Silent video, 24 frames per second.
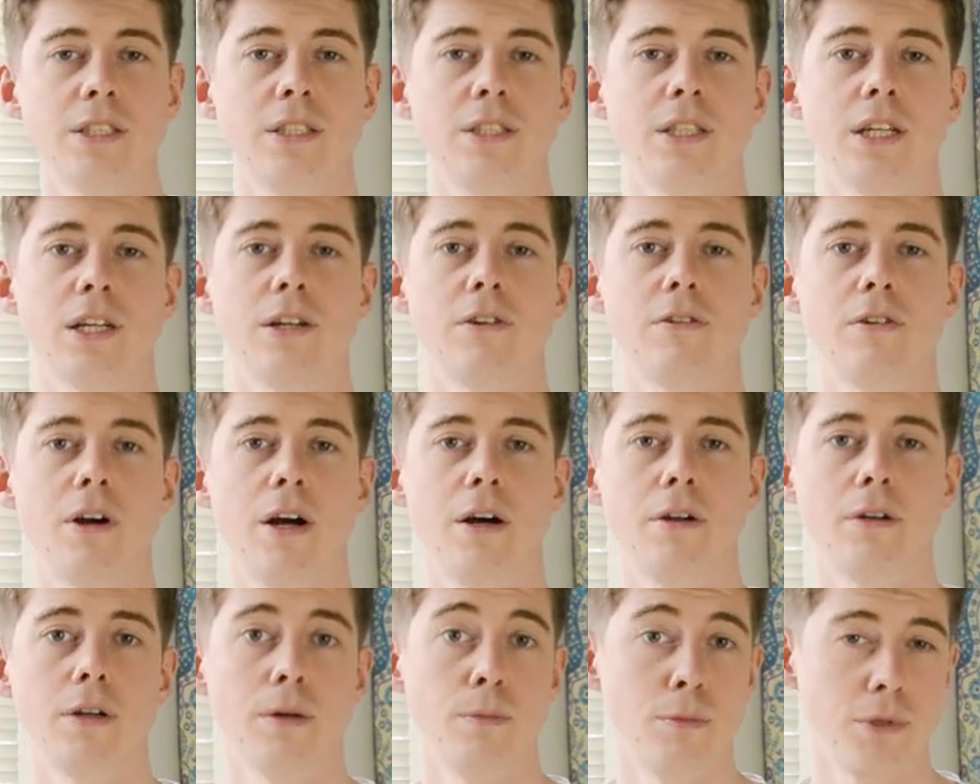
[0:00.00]
stick
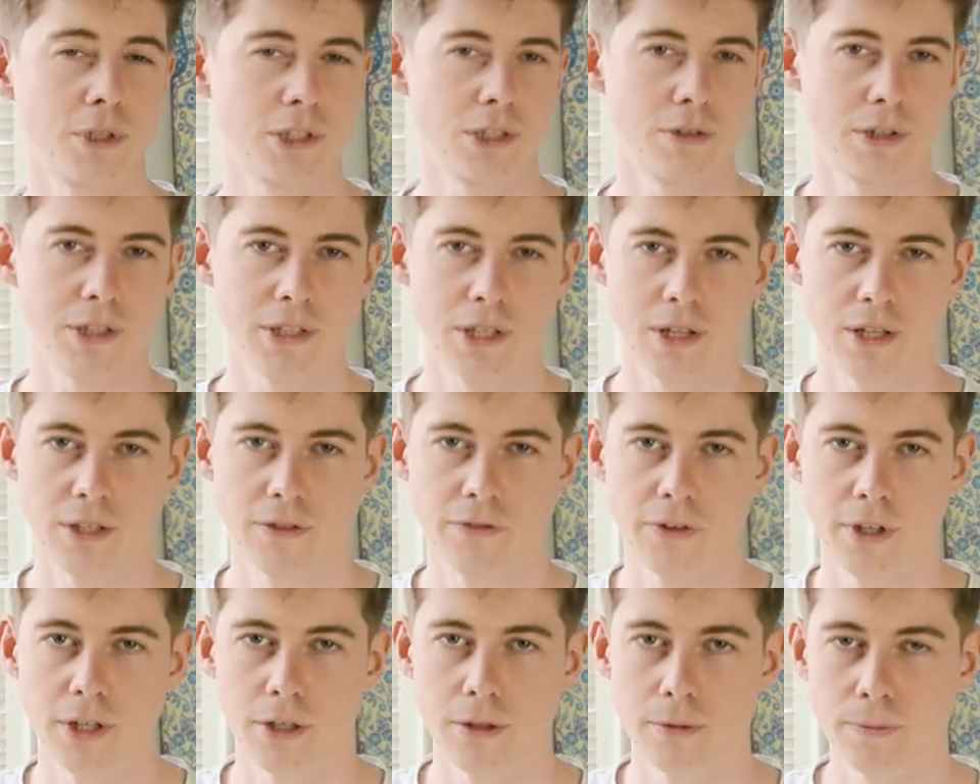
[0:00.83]
around and watch the rest of
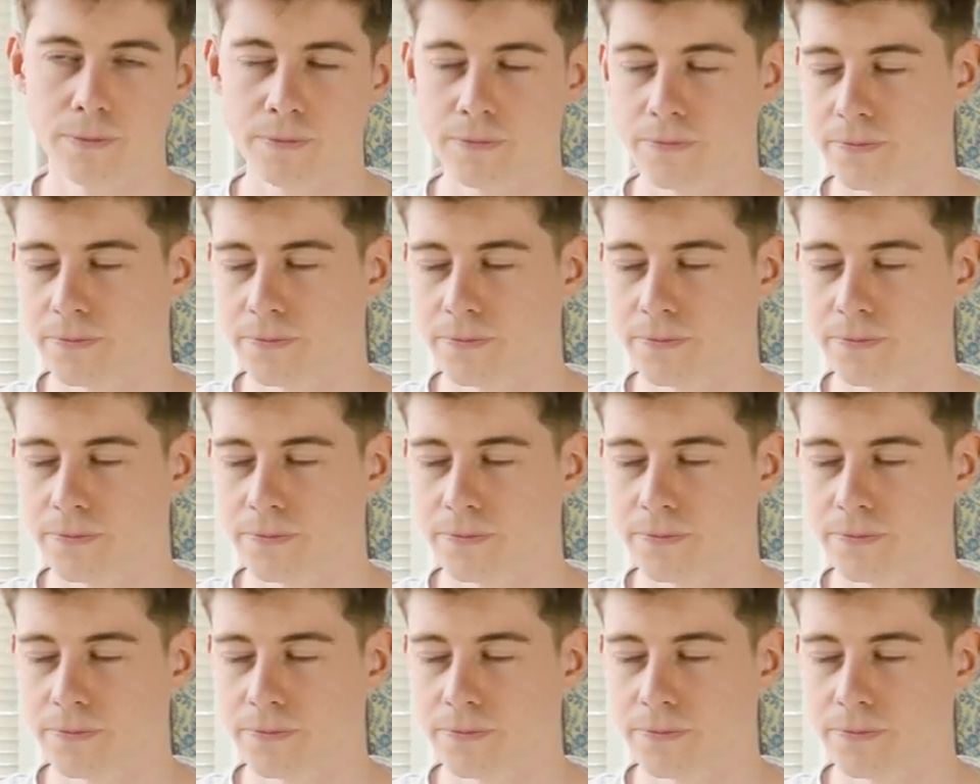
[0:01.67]
this video.